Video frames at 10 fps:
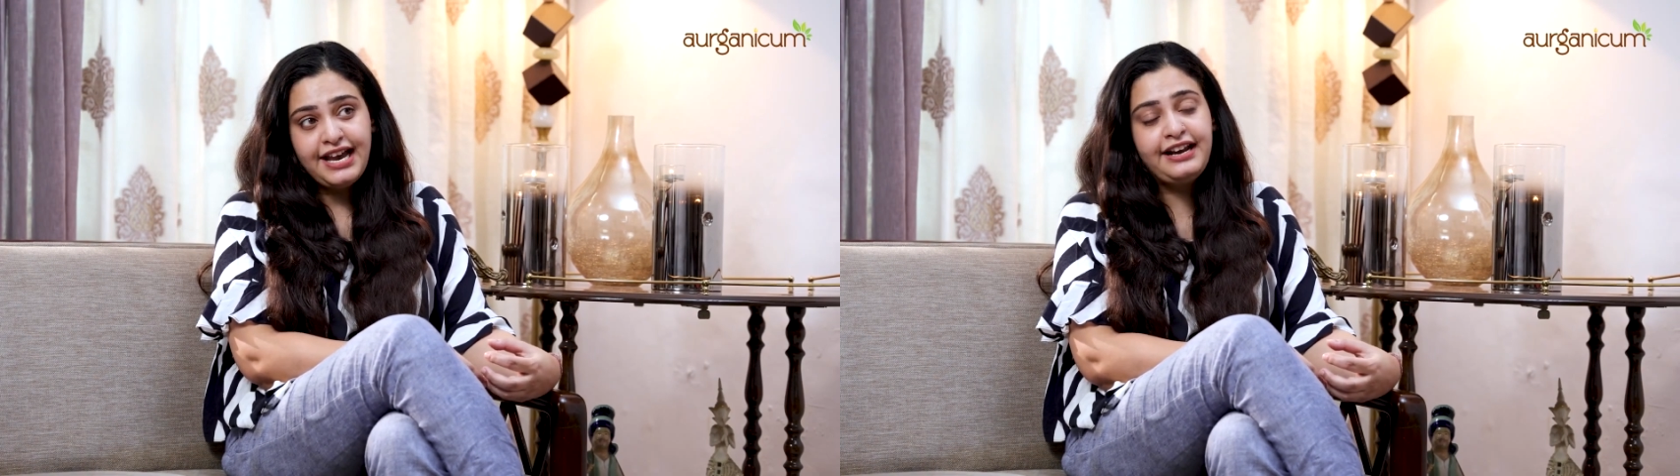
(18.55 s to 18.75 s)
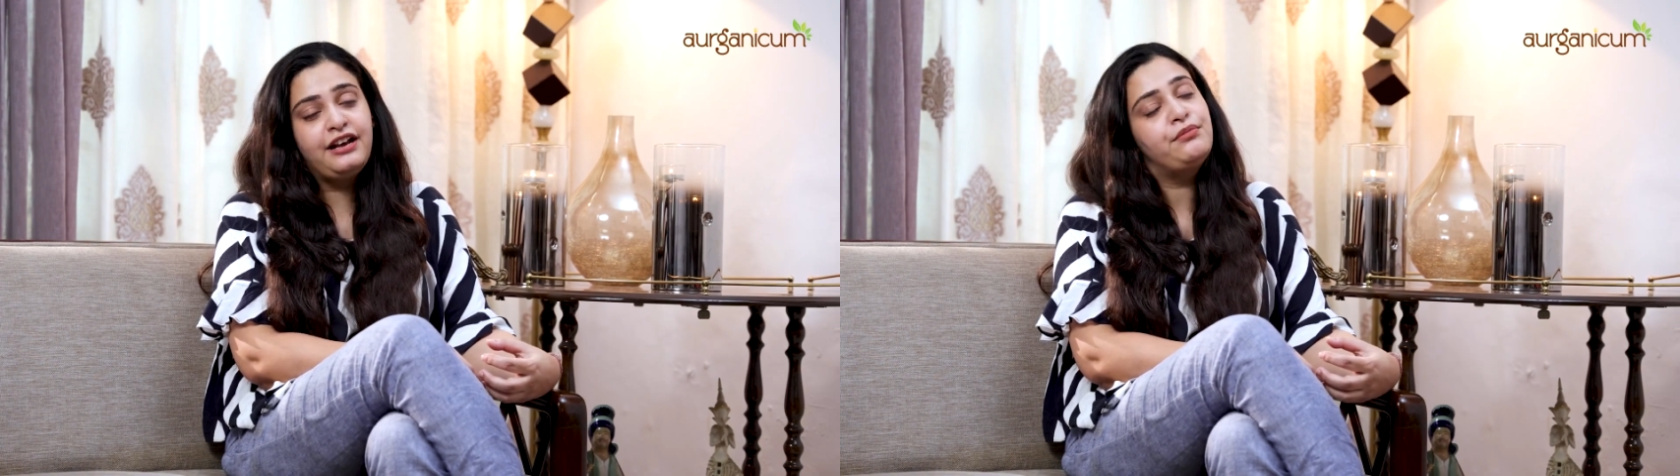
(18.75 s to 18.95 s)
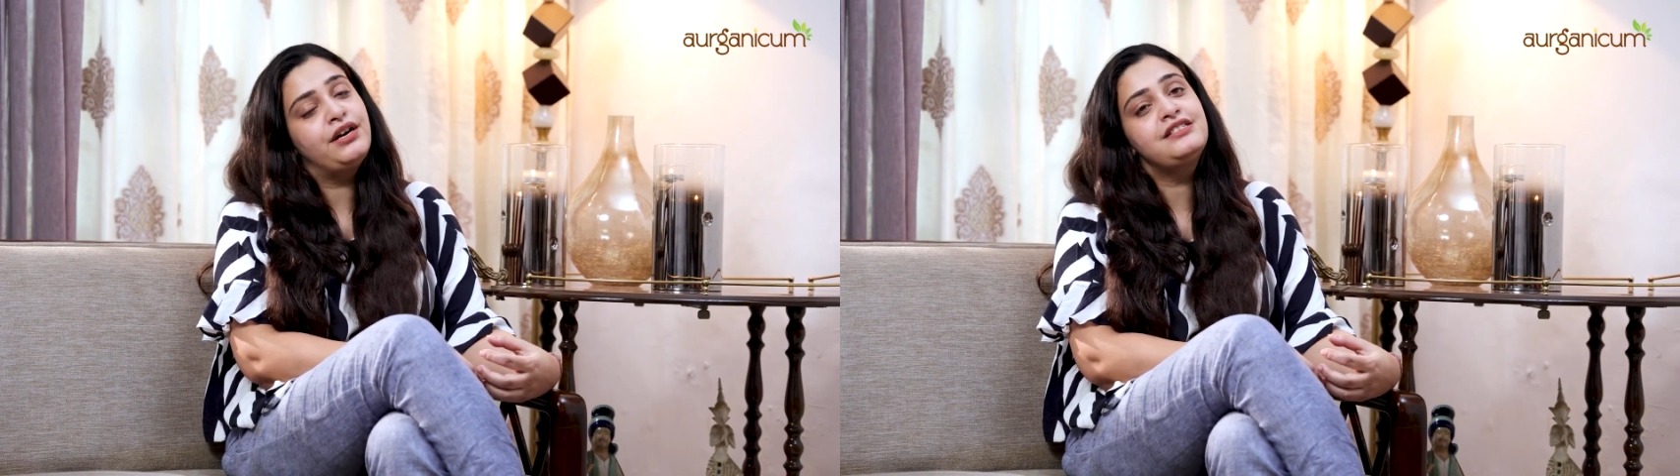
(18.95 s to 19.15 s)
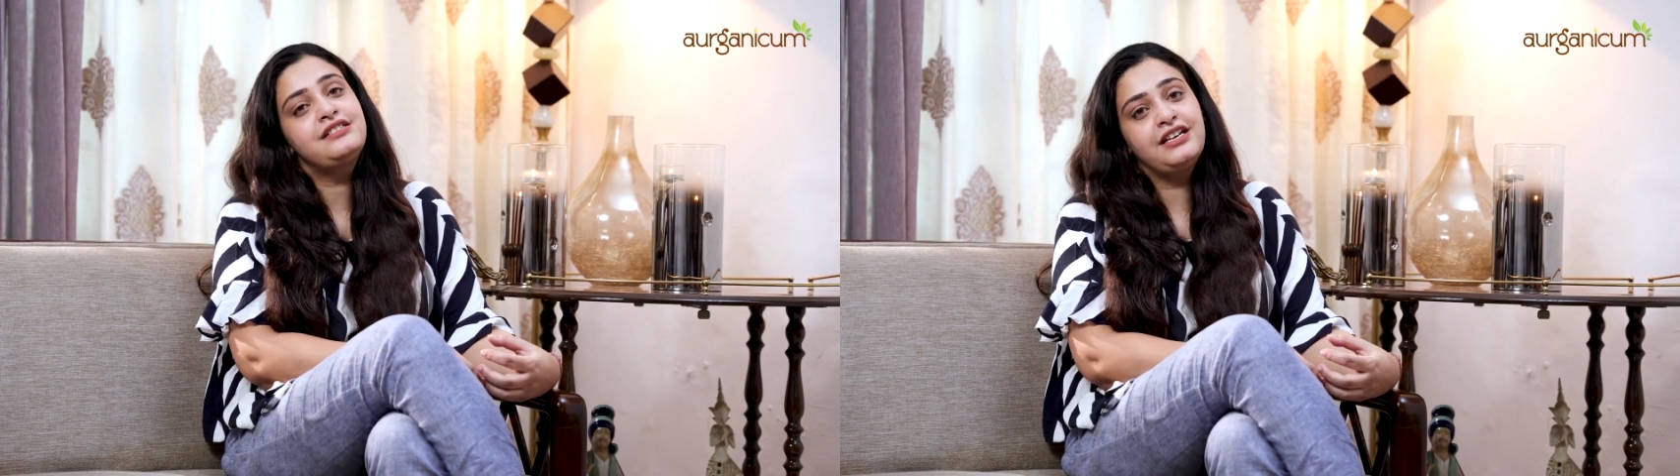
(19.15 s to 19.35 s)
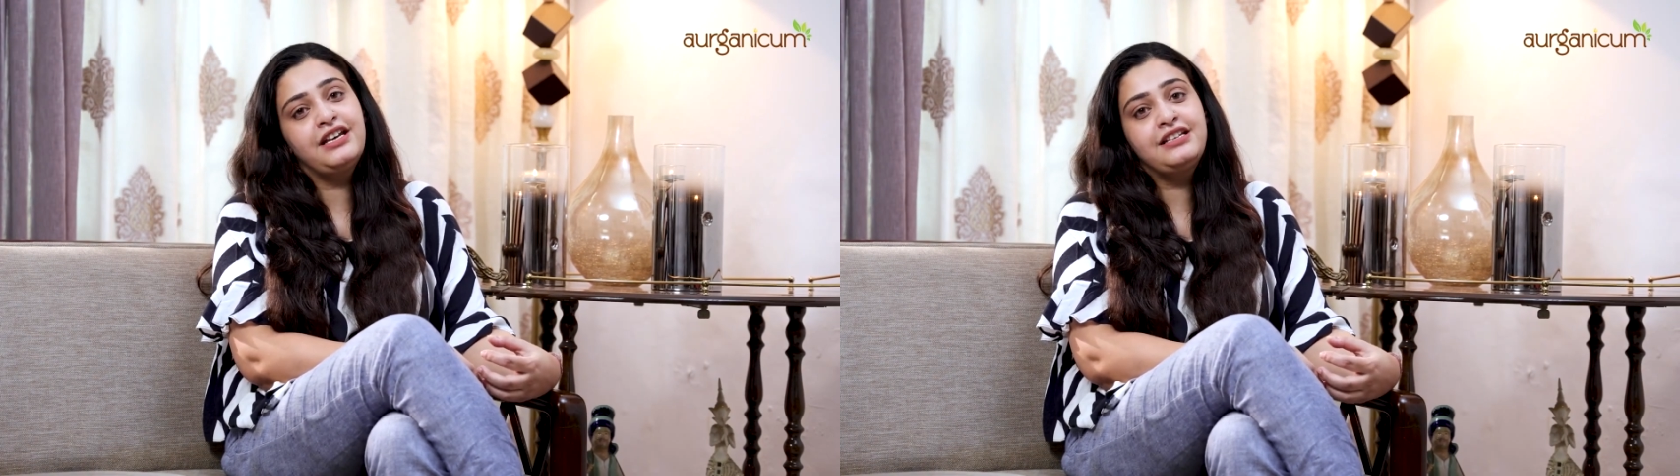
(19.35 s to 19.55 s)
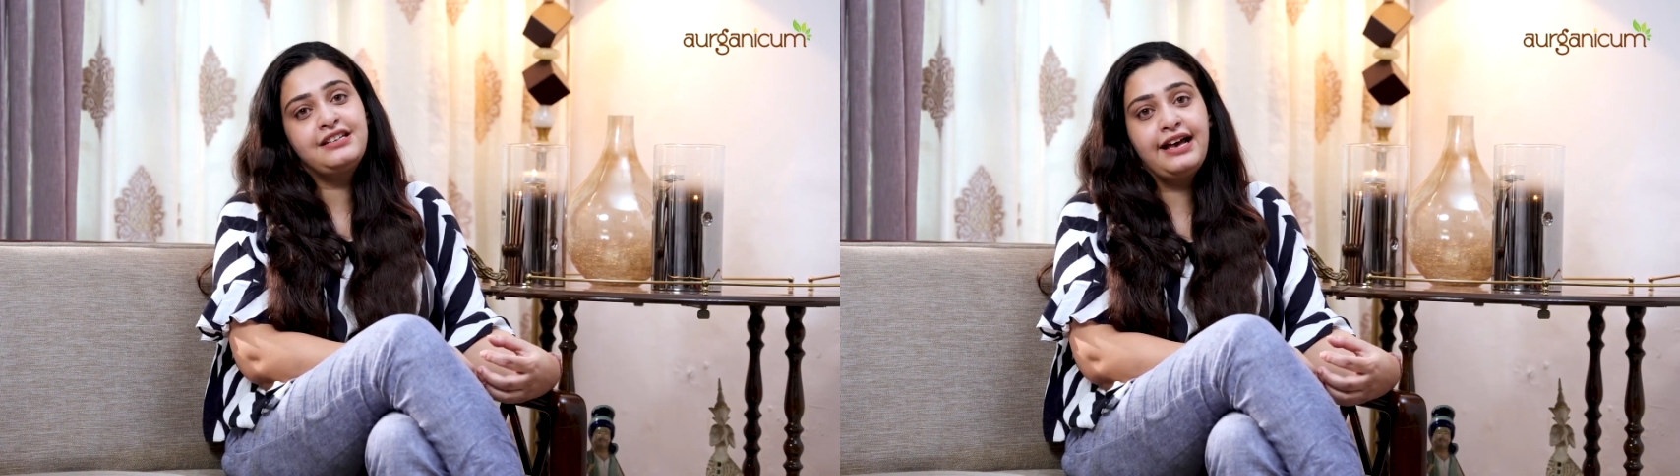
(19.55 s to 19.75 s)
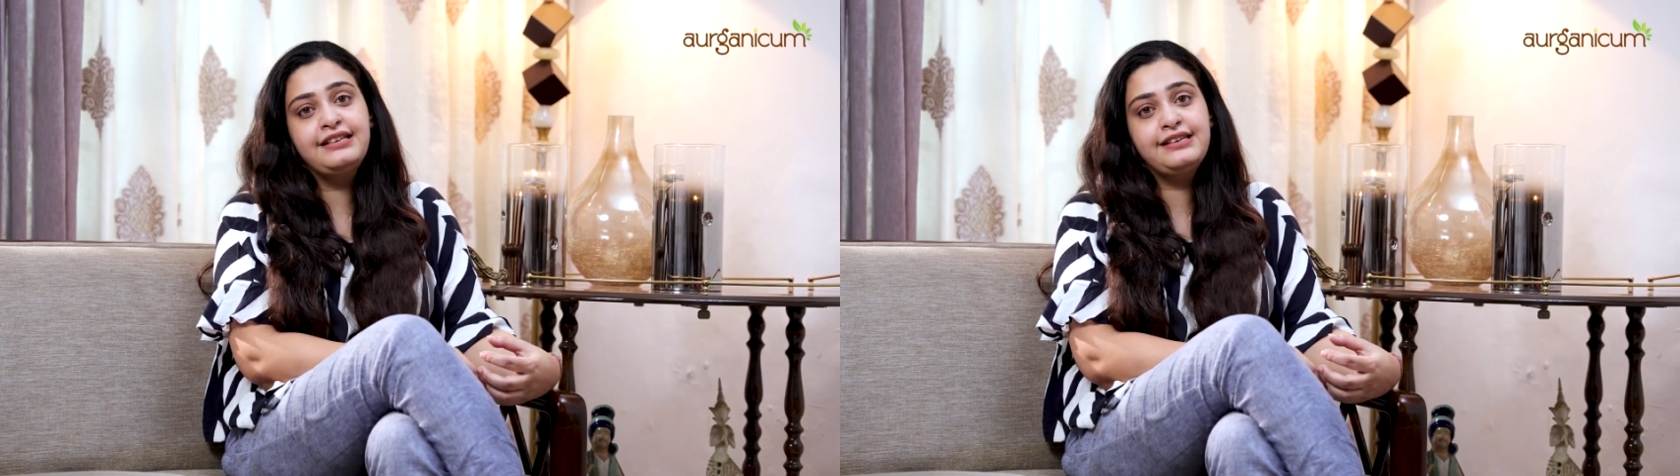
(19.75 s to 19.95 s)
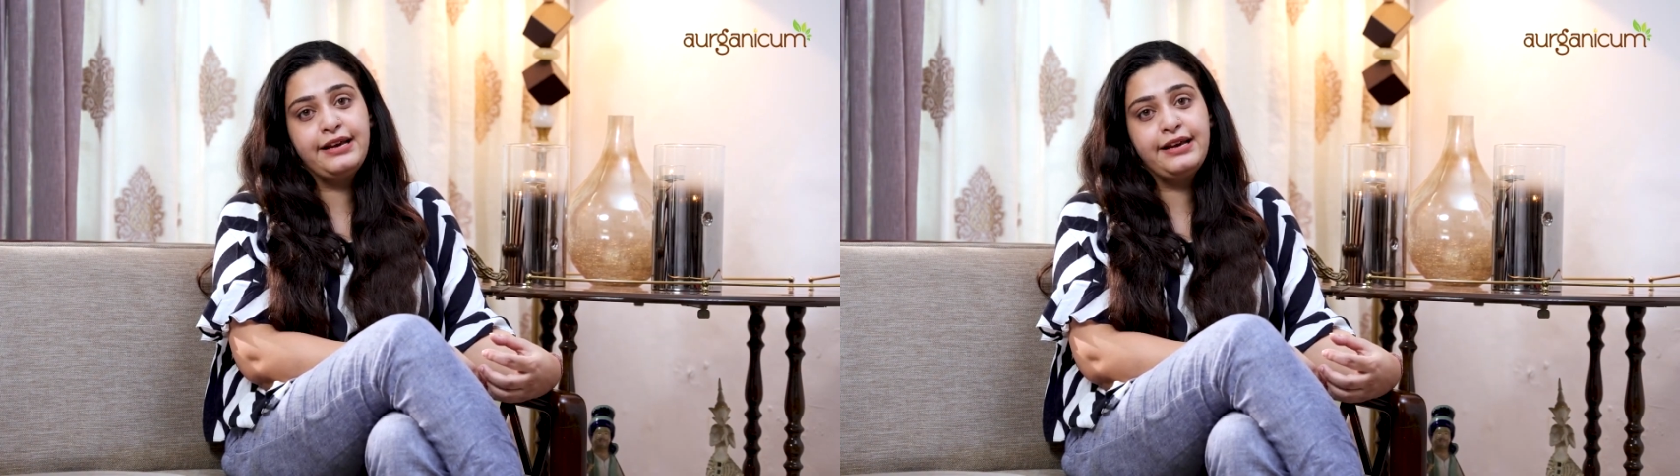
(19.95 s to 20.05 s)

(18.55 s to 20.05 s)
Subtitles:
And I must say it has